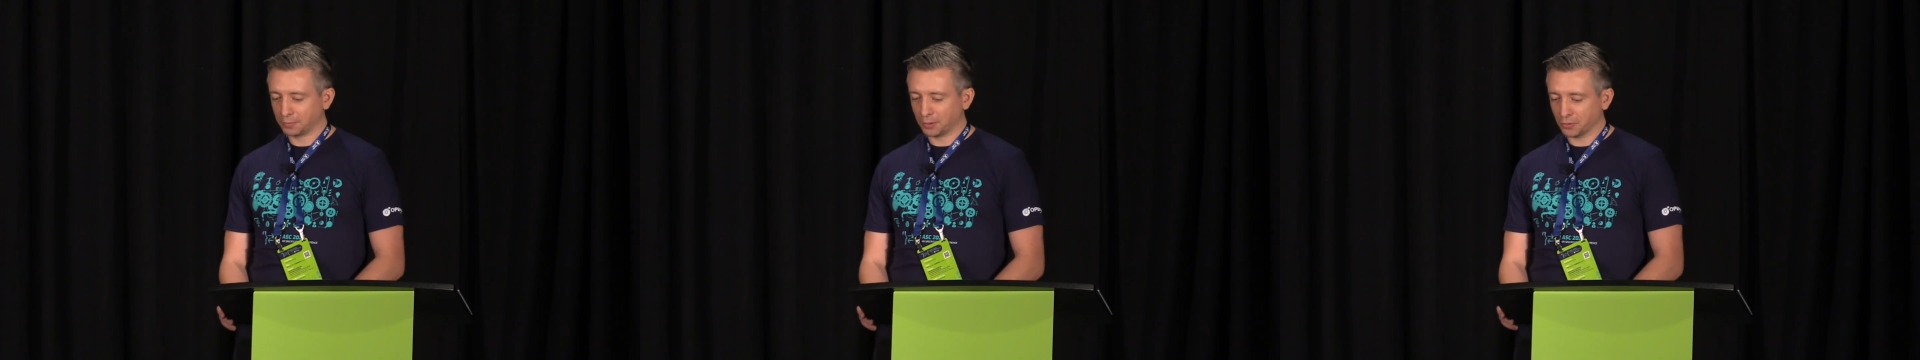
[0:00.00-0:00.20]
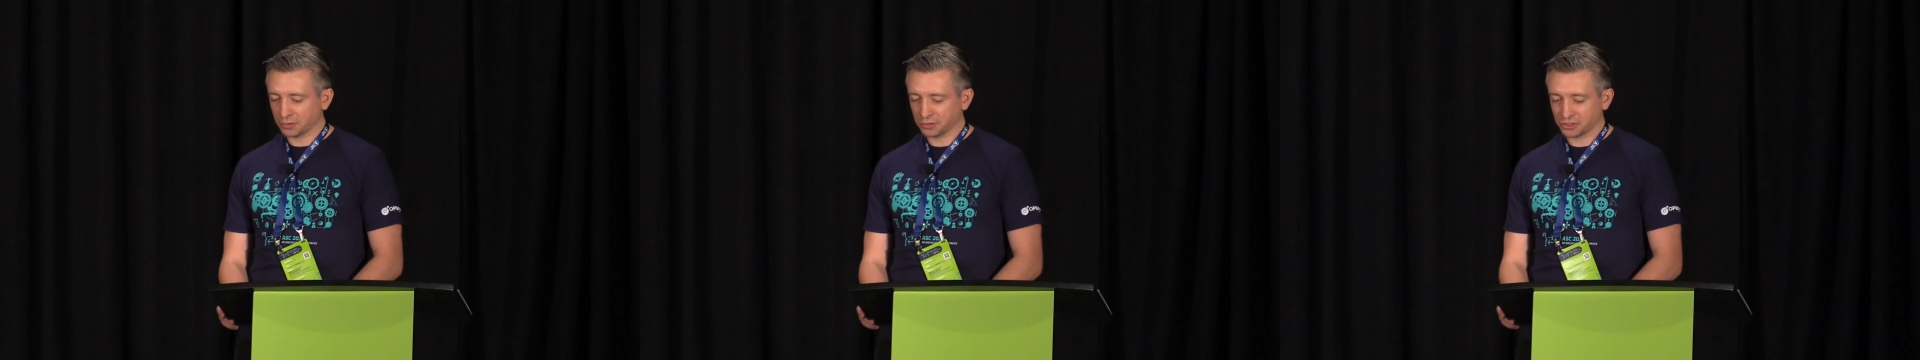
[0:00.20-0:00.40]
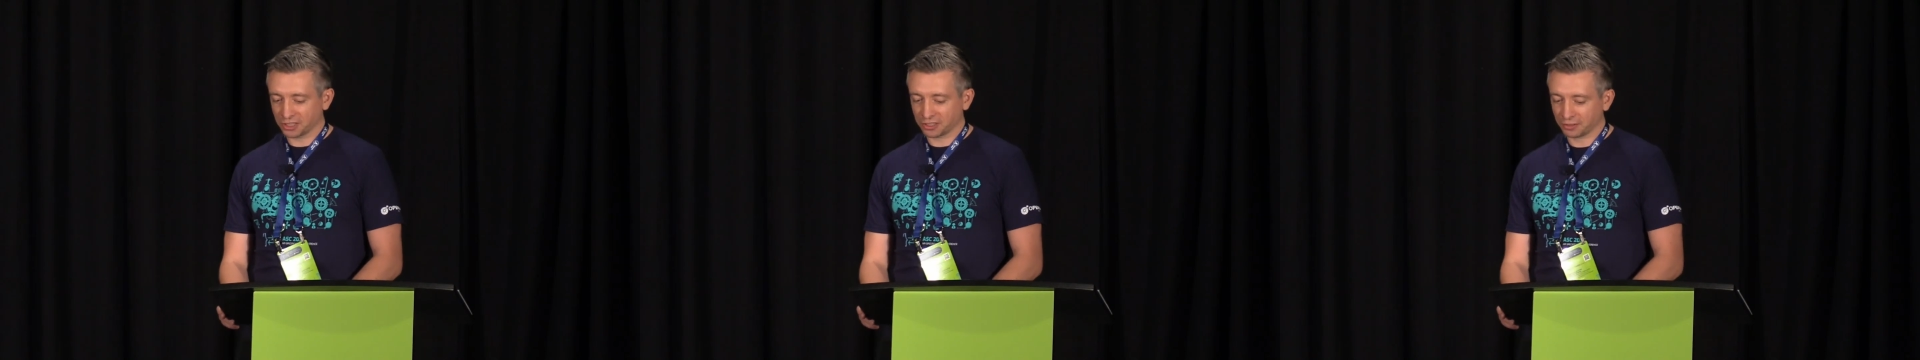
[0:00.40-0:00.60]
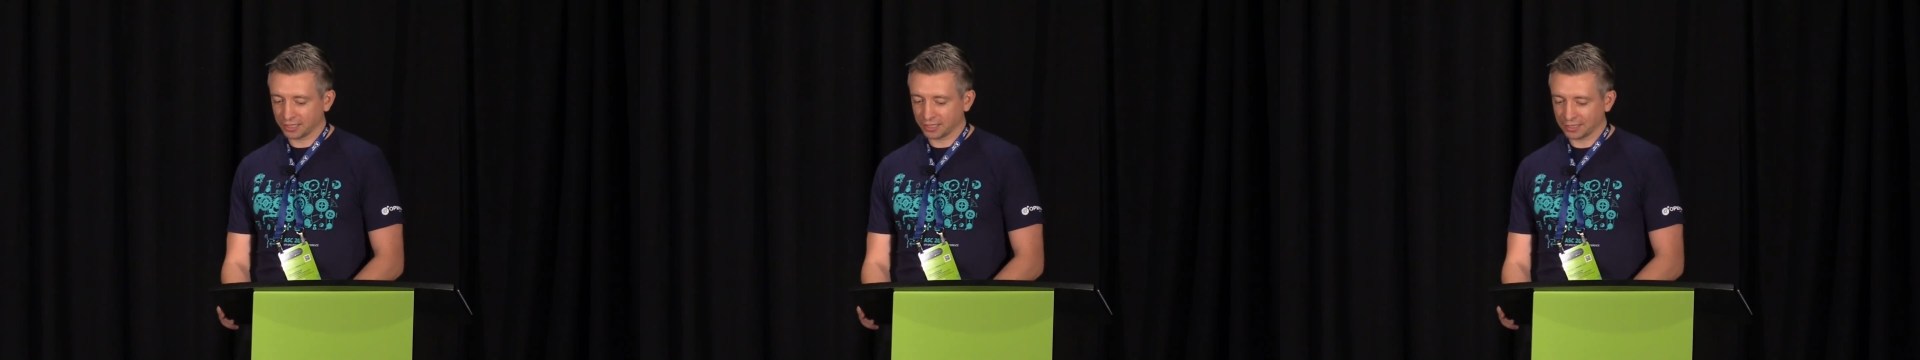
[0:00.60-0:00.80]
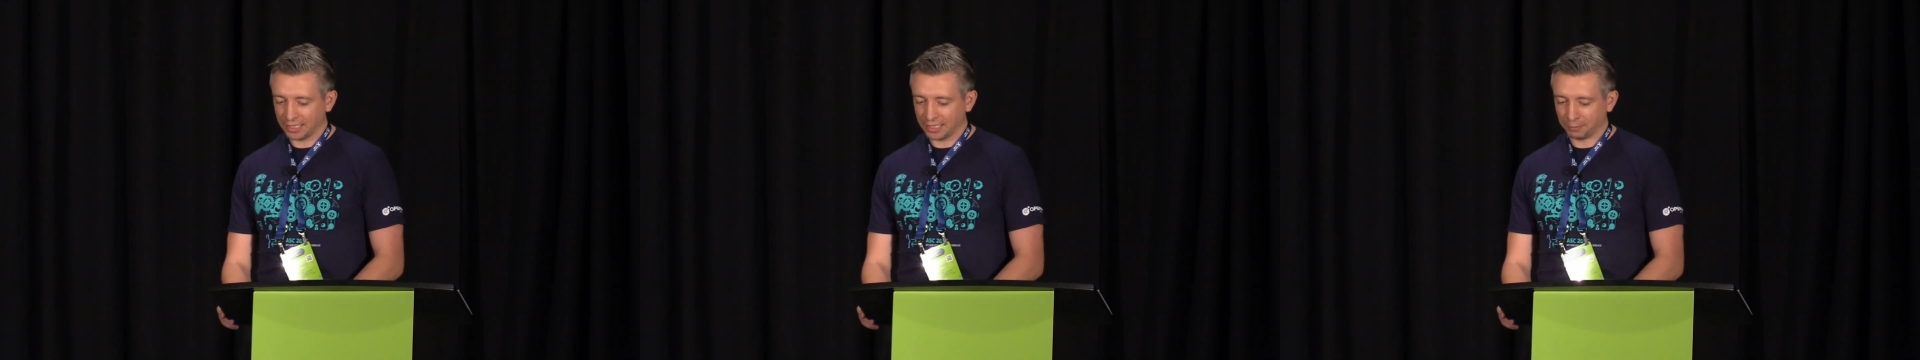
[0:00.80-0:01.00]

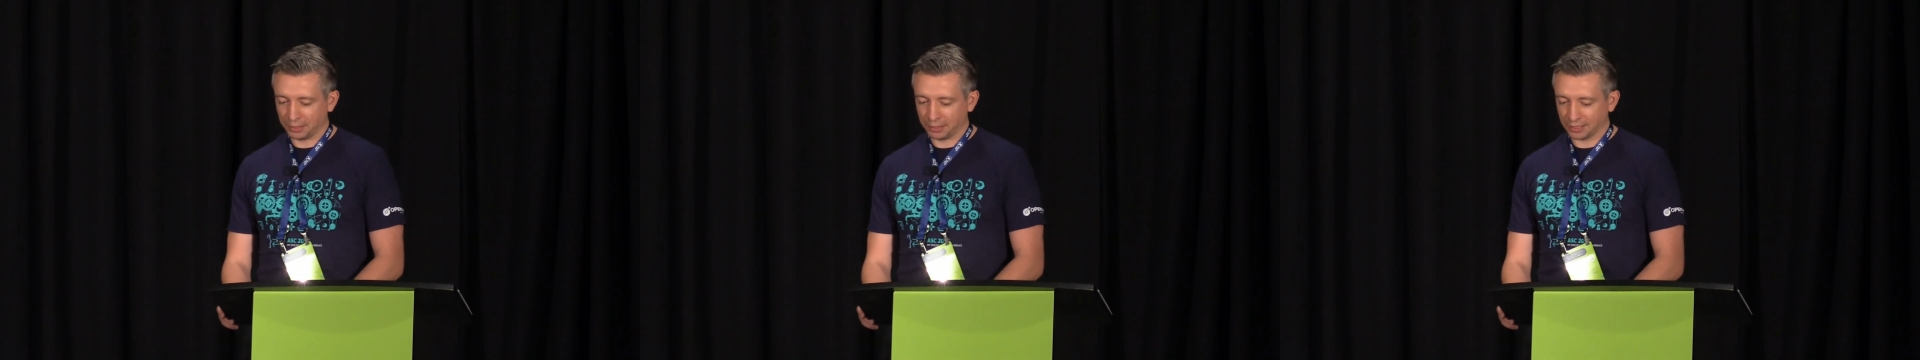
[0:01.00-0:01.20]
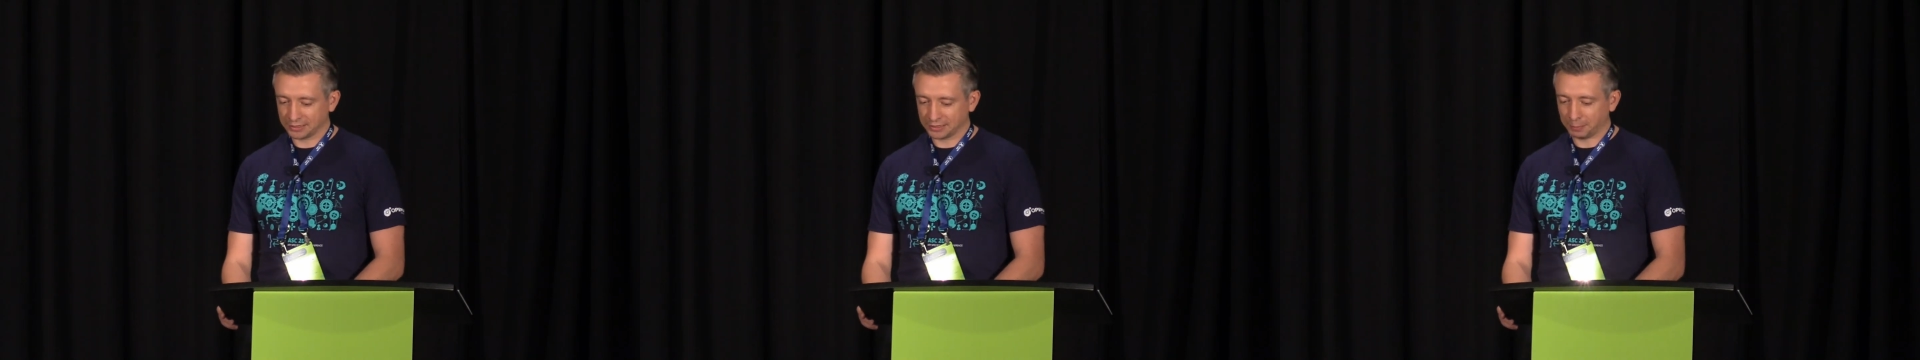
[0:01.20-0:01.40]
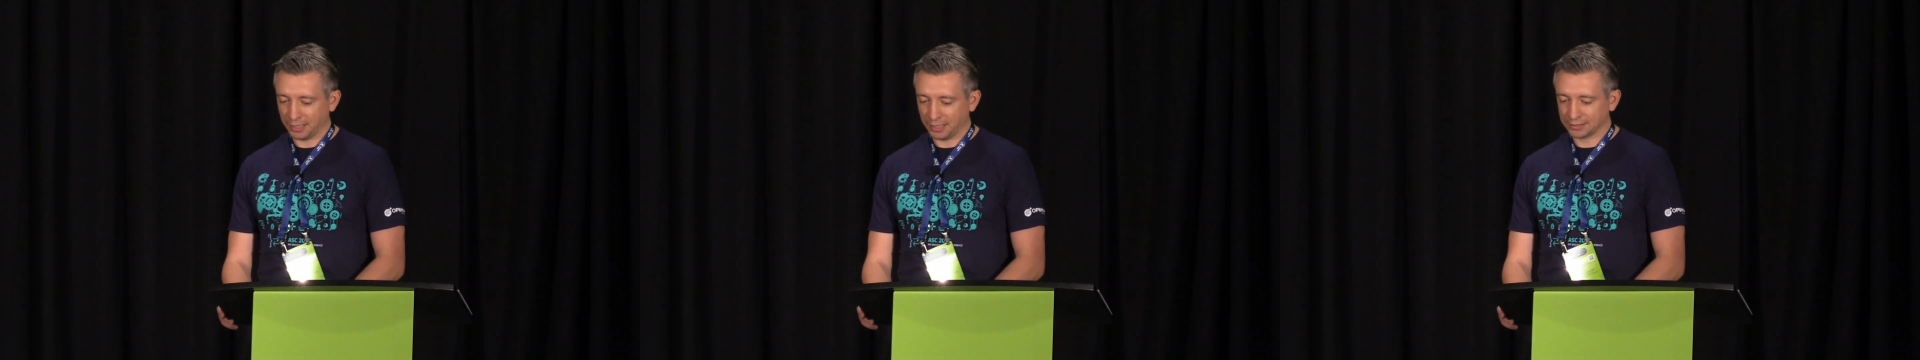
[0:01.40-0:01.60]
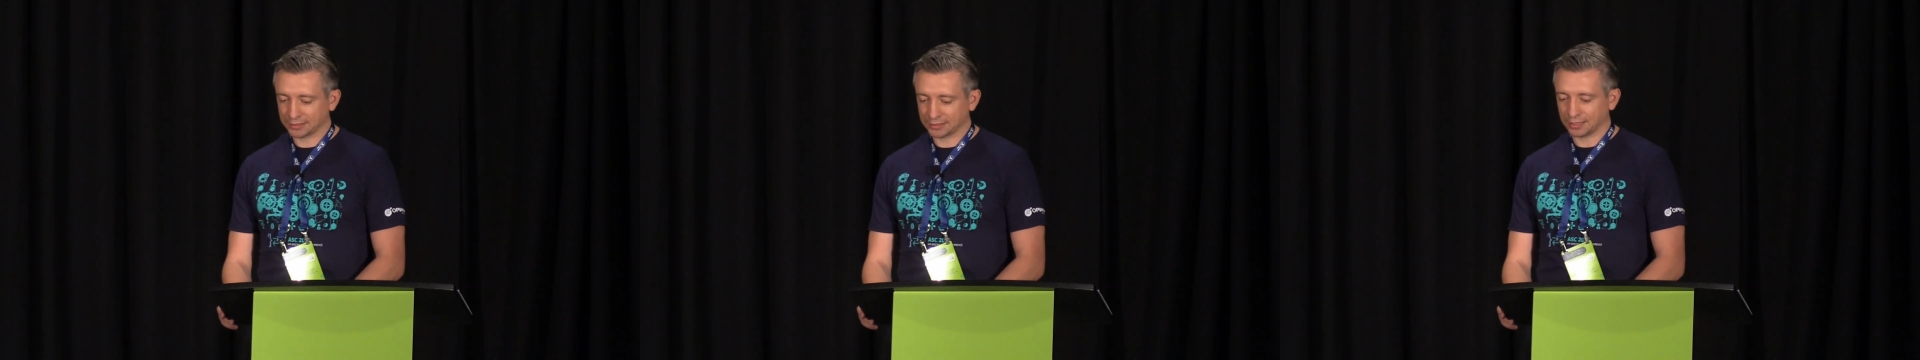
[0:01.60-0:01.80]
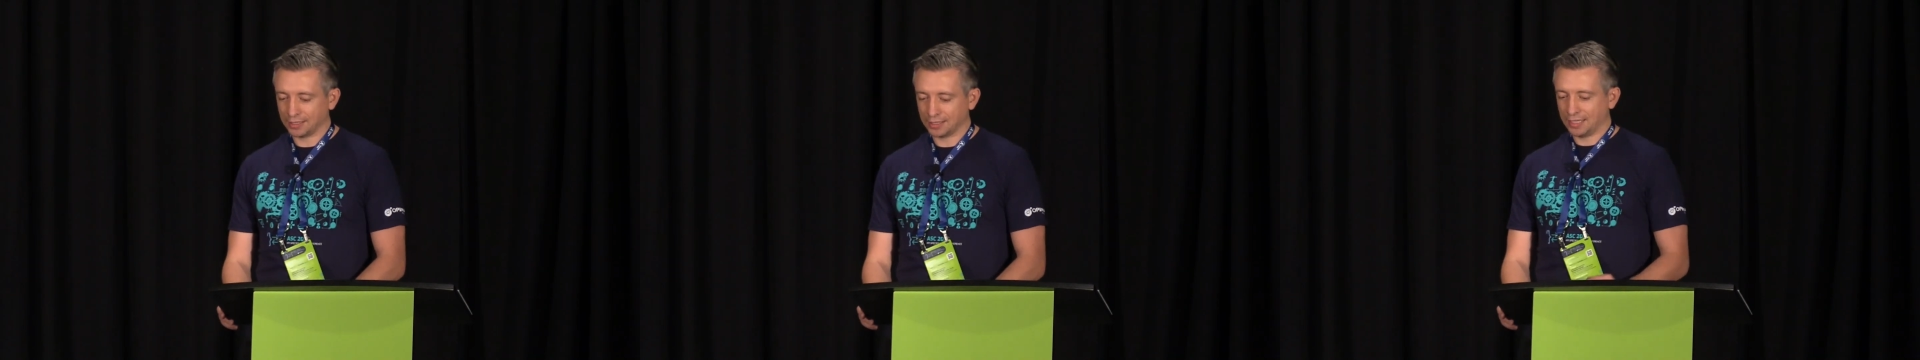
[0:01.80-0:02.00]
auto-generated API specs